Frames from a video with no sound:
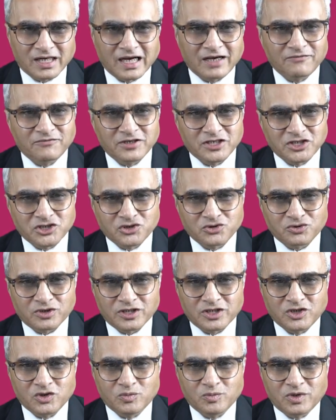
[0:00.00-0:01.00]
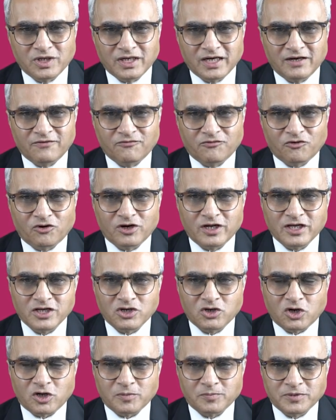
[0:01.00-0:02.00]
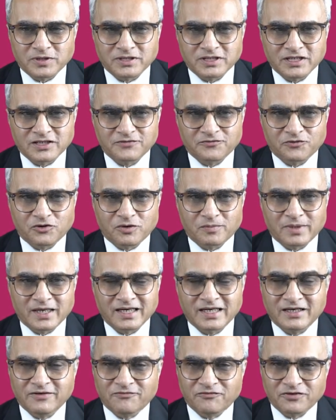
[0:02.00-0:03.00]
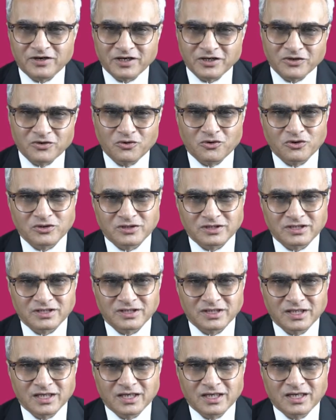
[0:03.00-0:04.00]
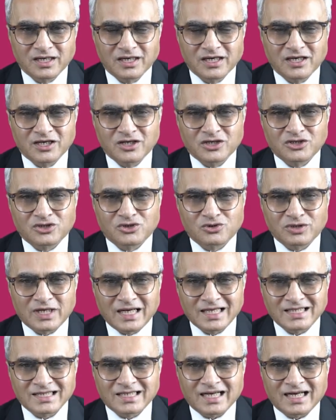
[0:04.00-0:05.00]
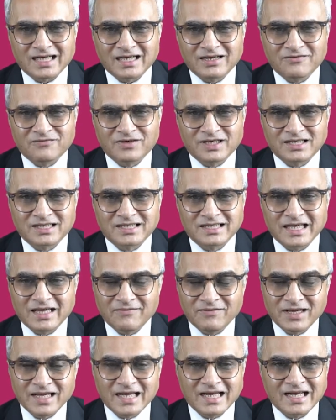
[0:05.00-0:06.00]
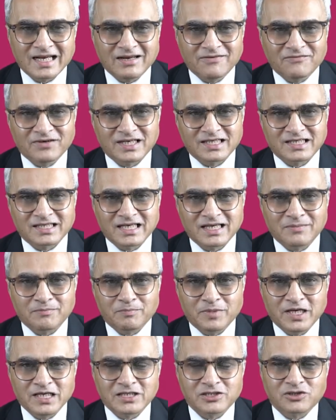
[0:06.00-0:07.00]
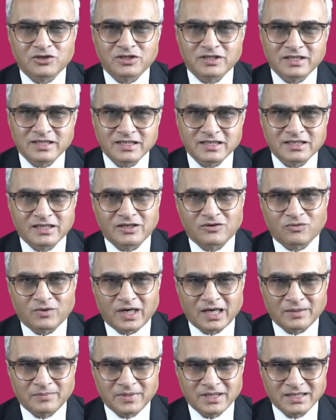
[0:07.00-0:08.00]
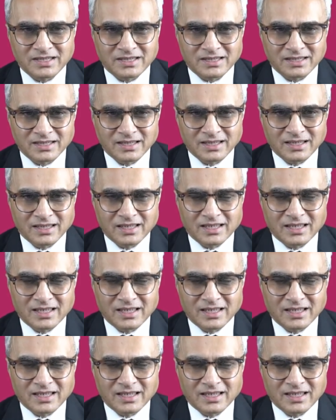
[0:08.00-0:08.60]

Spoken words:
I wish to accumulate falling corpuses for my different goals. Should I start saving and investing based on these requirements?